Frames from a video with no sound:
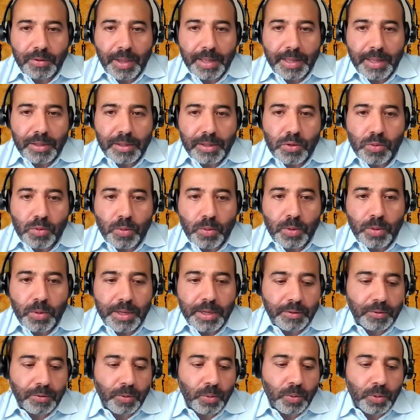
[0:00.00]
and new
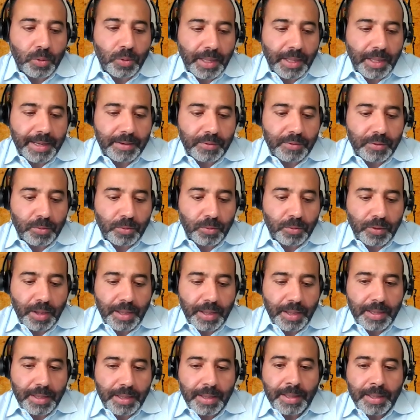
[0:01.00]
colleagues to hotels to
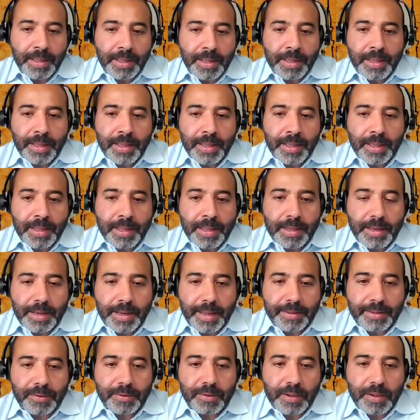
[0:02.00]
say,
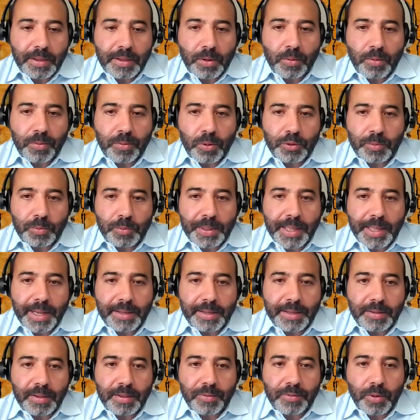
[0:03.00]
let's think of
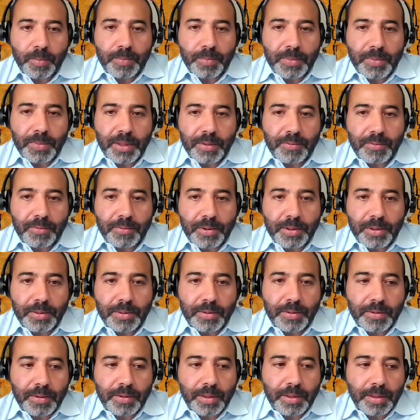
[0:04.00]
hospitality from different
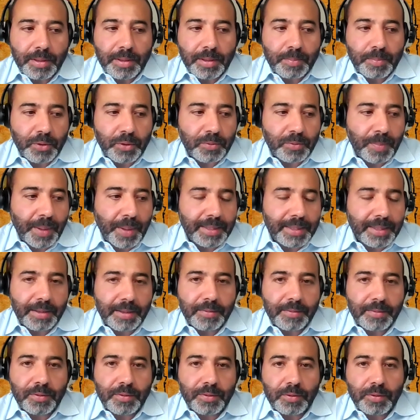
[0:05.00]

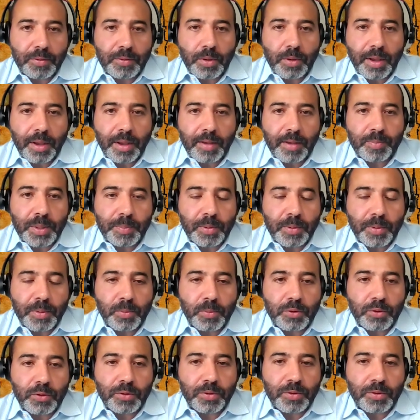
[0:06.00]
perspectives. So you have
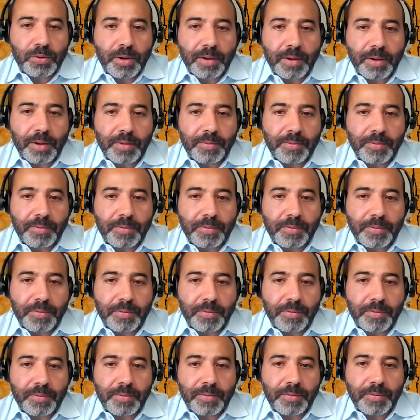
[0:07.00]
people which travel for the
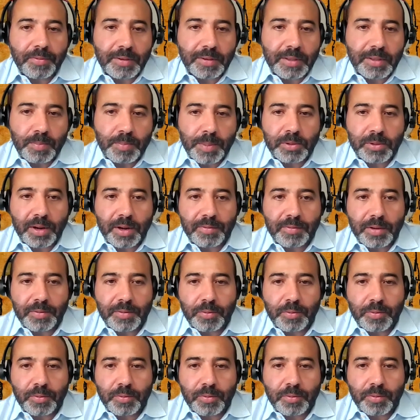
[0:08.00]
sea, people travel
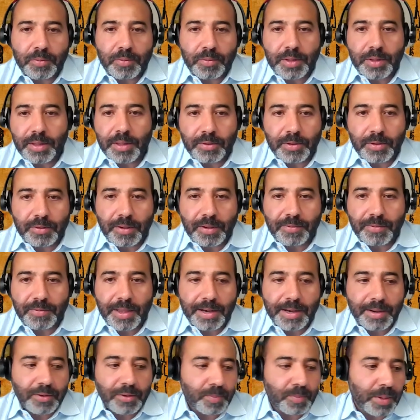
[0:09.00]
for the desert
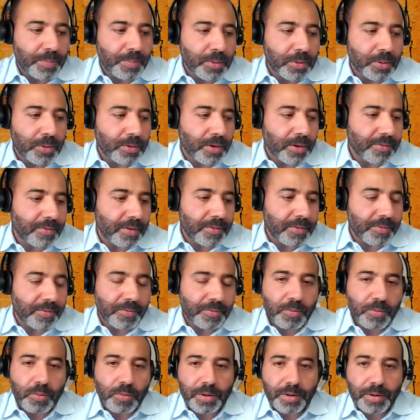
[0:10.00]
safaris, people travel
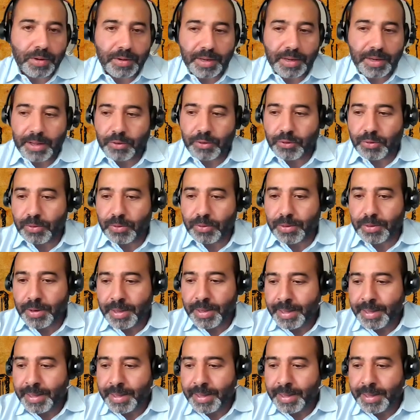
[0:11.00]
for nature,